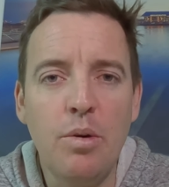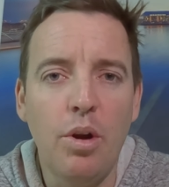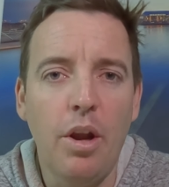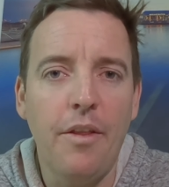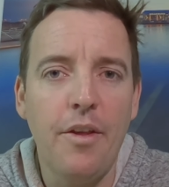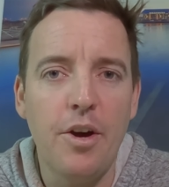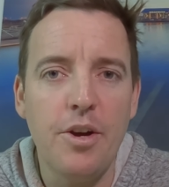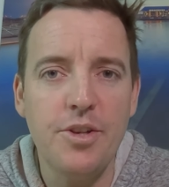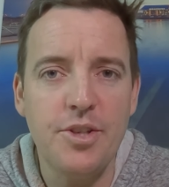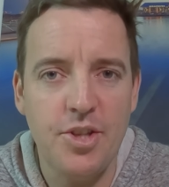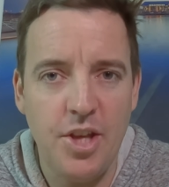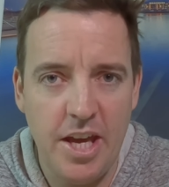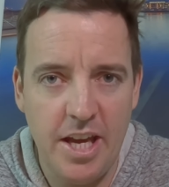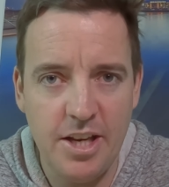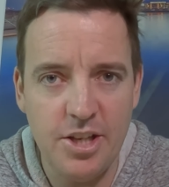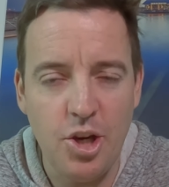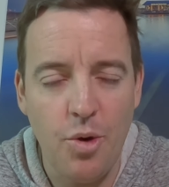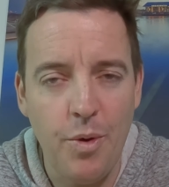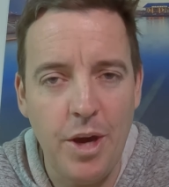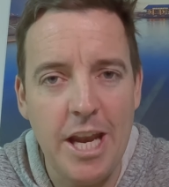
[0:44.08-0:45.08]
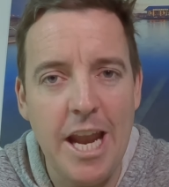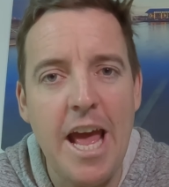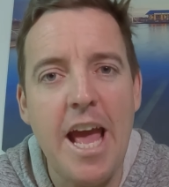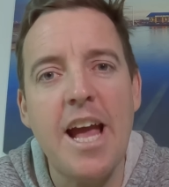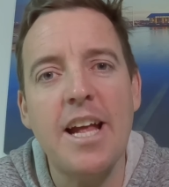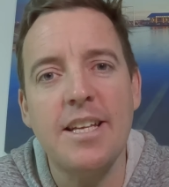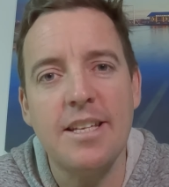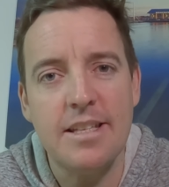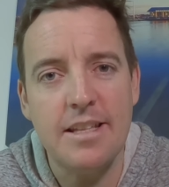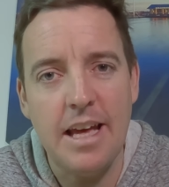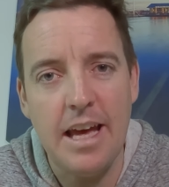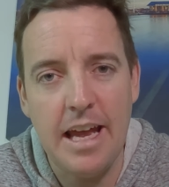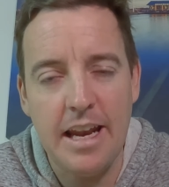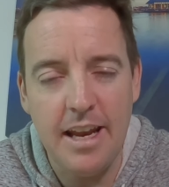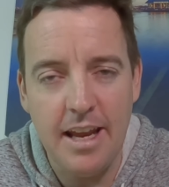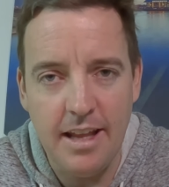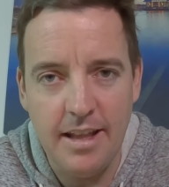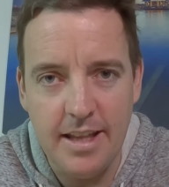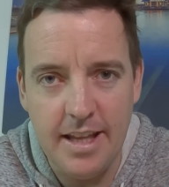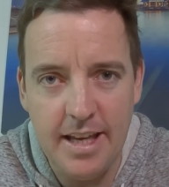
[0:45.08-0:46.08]
All of those things. So we're gonna answer
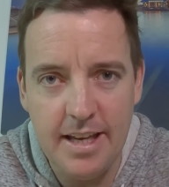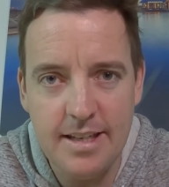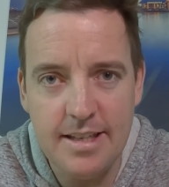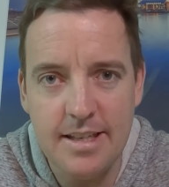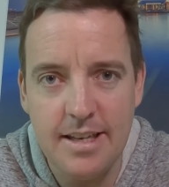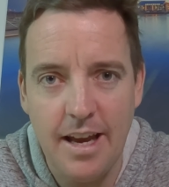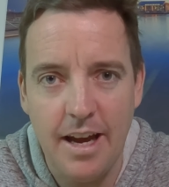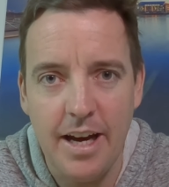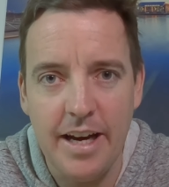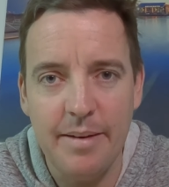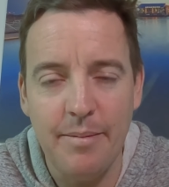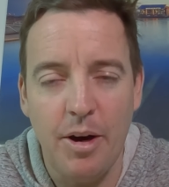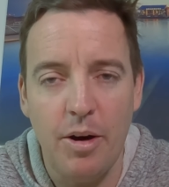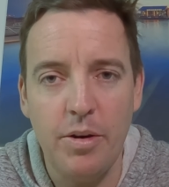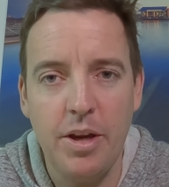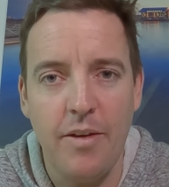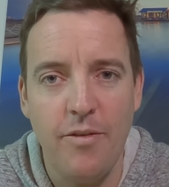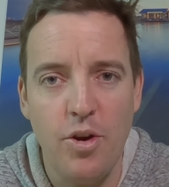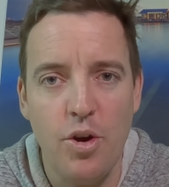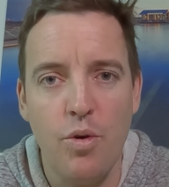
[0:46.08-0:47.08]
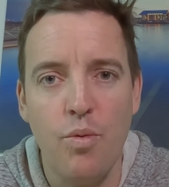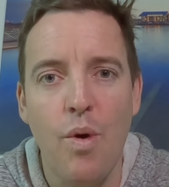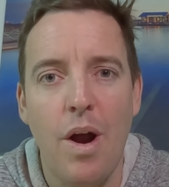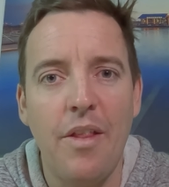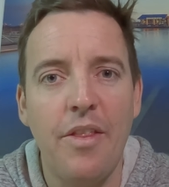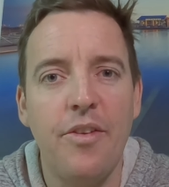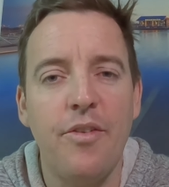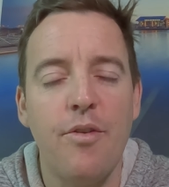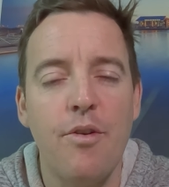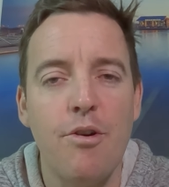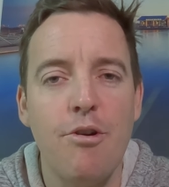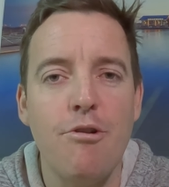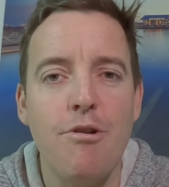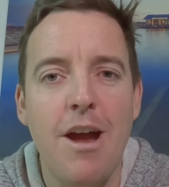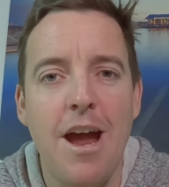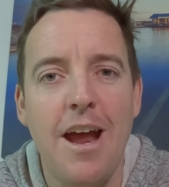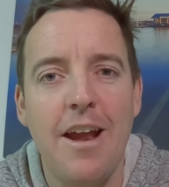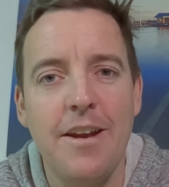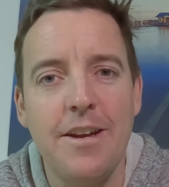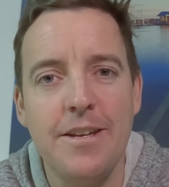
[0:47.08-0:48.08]
that in this. Uh, I'll give you a run through
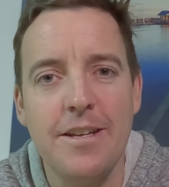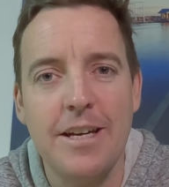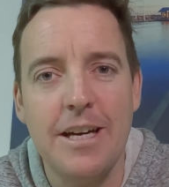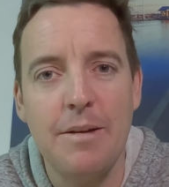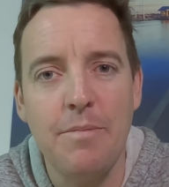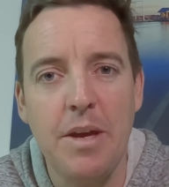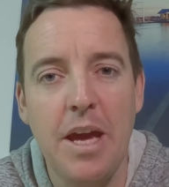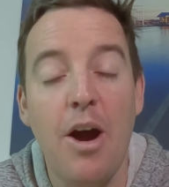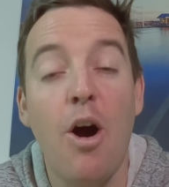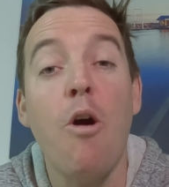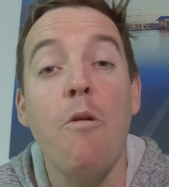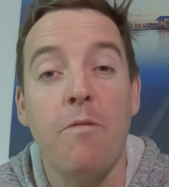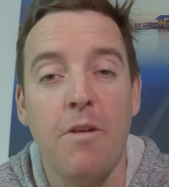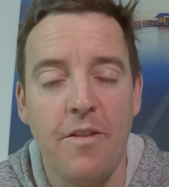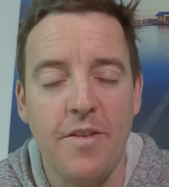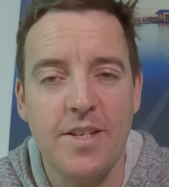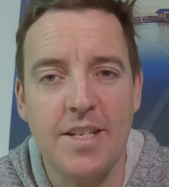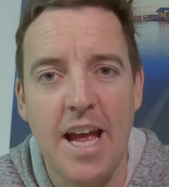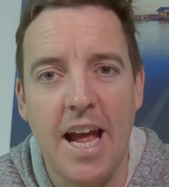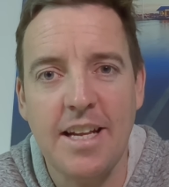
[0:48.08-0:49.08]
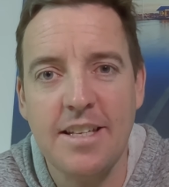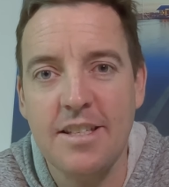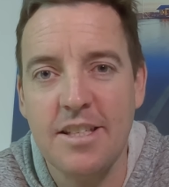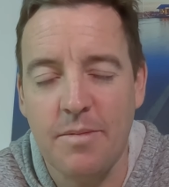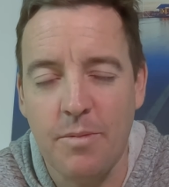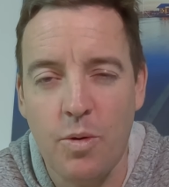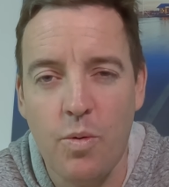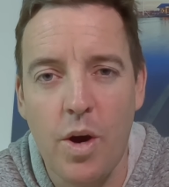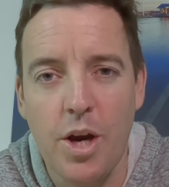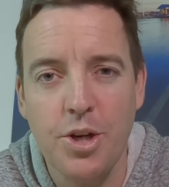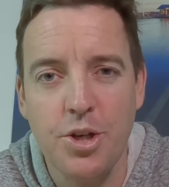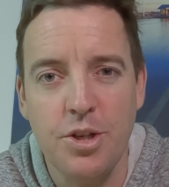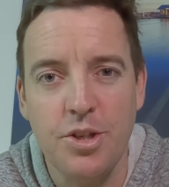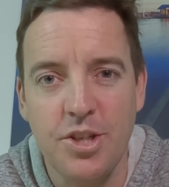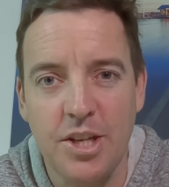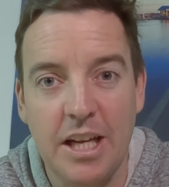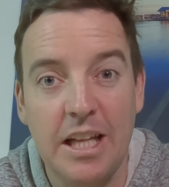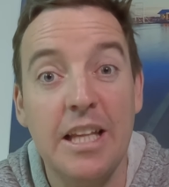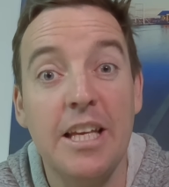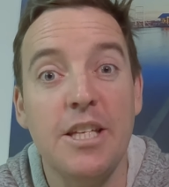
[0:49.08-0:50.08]
and uh, yeah, hopefully this answers some
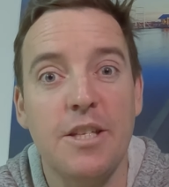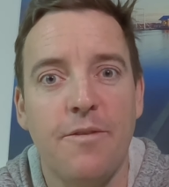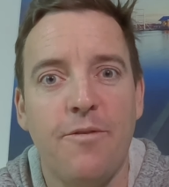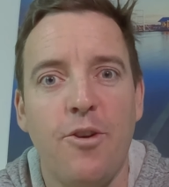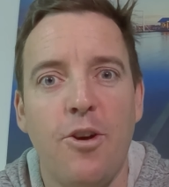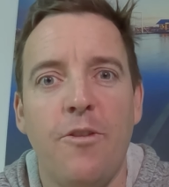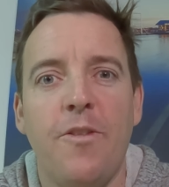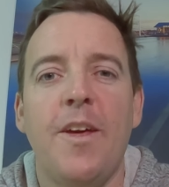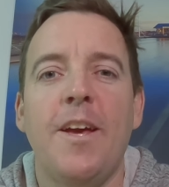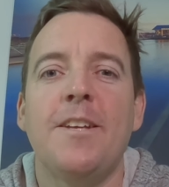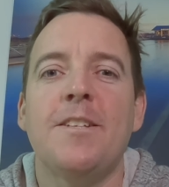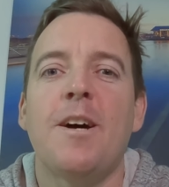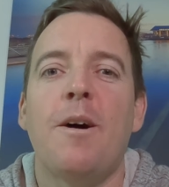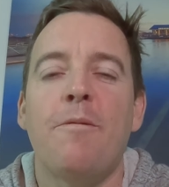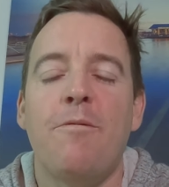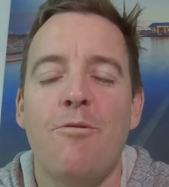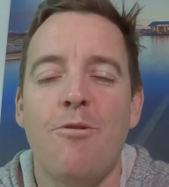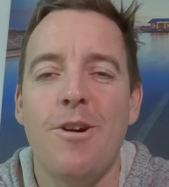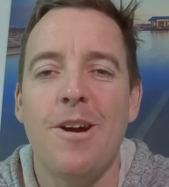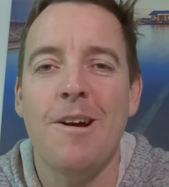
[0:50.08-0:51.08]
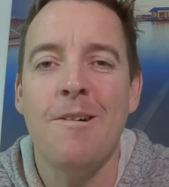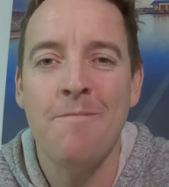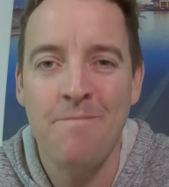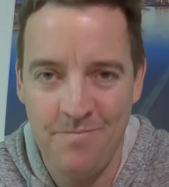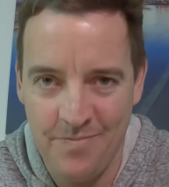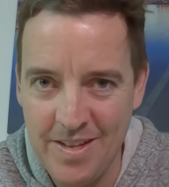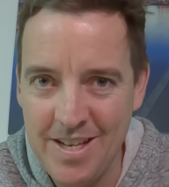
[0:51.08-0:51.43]
questions and clears a few things up for you.